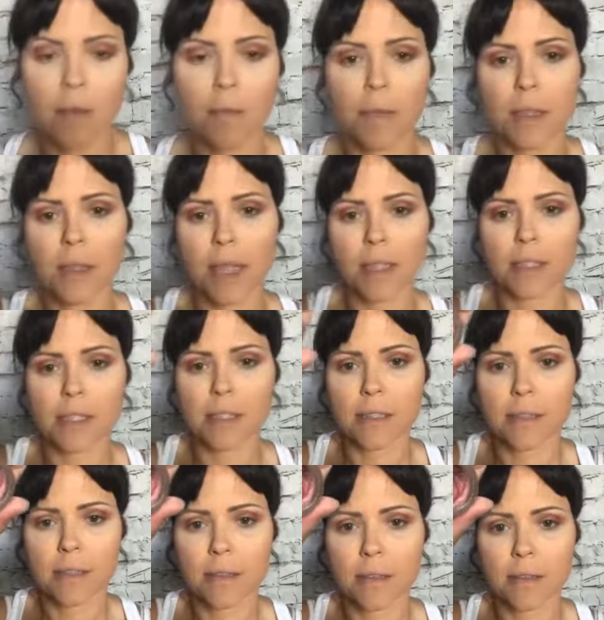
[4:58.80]
But that's,
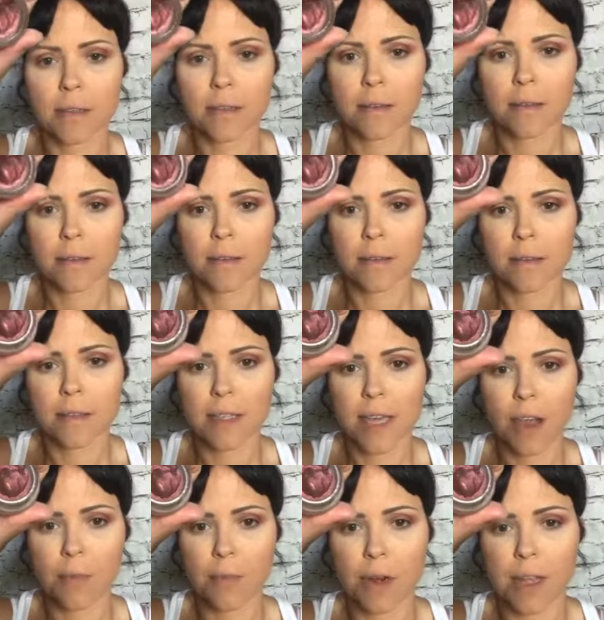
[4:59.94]
see
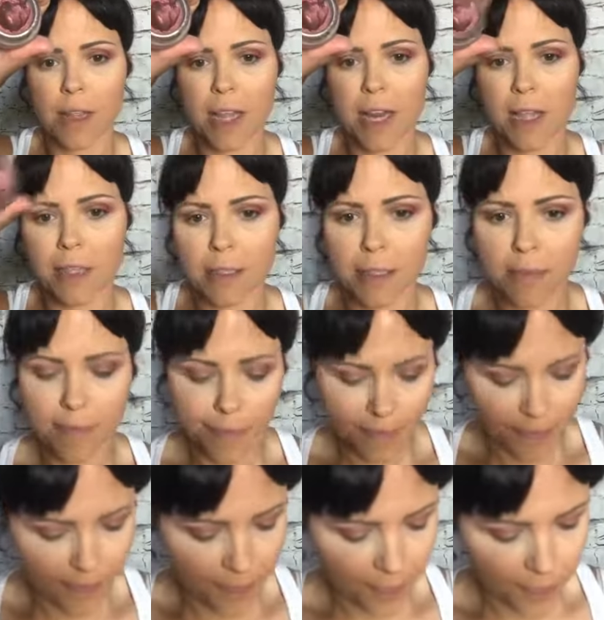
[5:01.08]
how pretty that is?
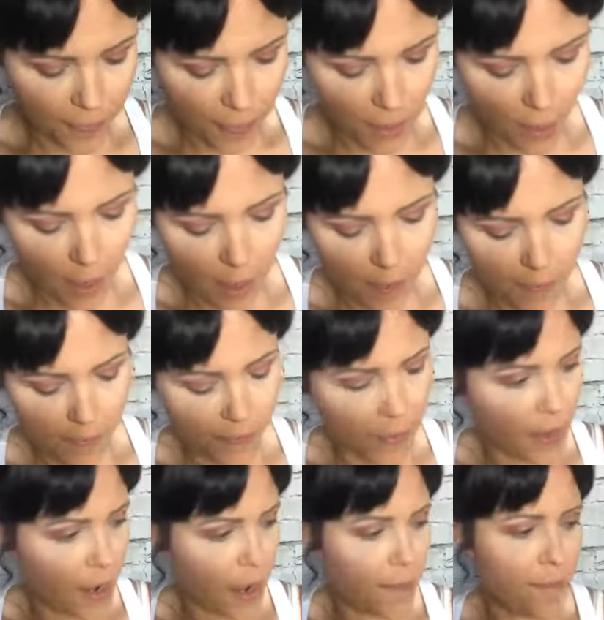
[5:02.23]
Okay,
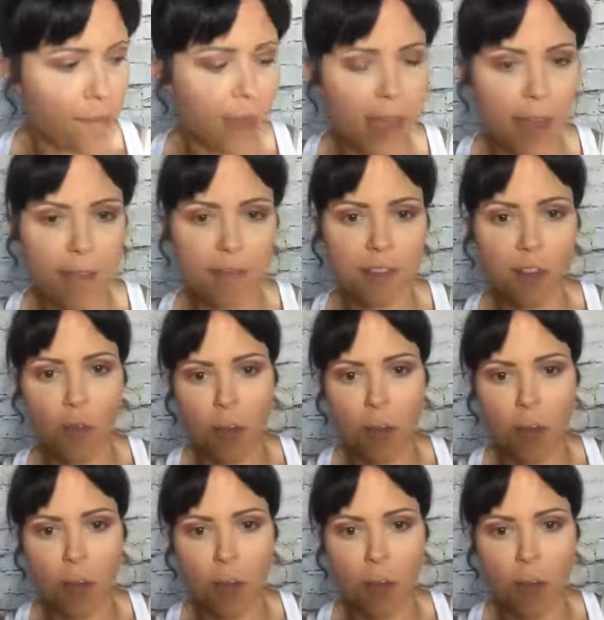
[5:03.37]
I may have too